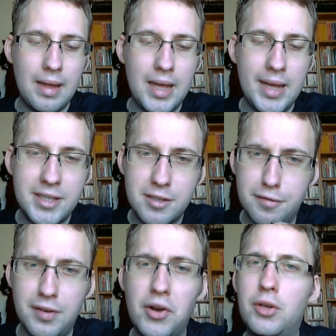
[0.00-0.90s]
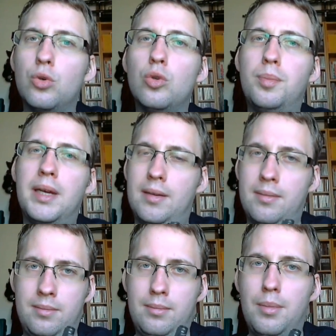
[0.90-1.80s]
It's a very cool pen,
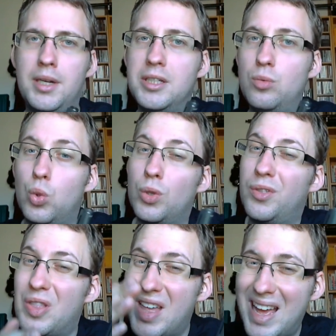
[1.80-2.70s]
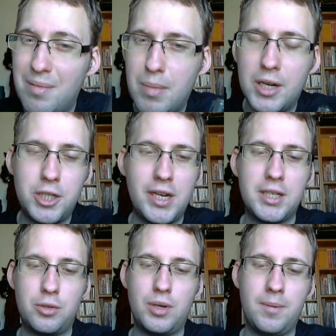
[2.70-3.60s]
but is it worth that much
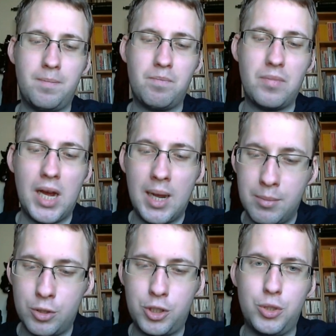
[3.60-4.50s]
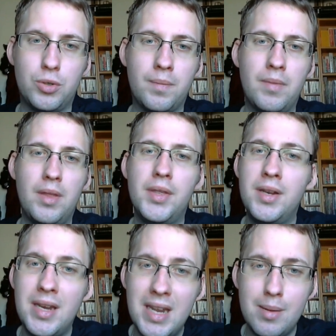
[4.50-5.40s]
extra? I'm not sure. The
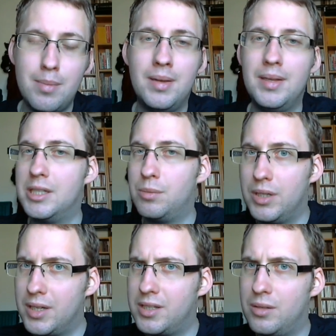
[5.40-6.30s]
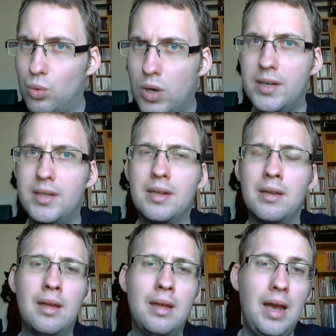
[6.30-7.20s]
nib is what does the writing,
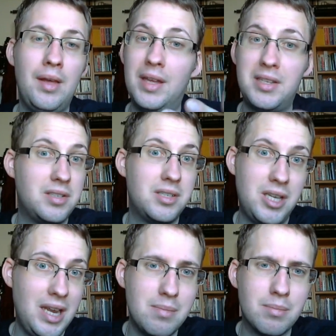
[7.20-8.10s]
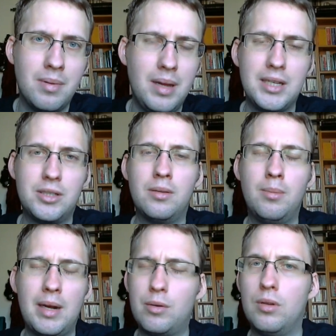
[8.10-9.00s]
and that's the same as on the
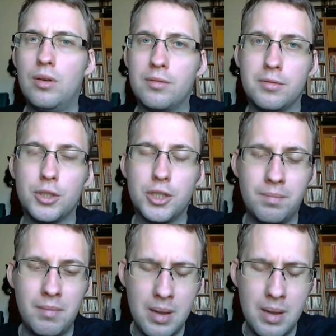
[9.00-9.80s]
Makrolon version.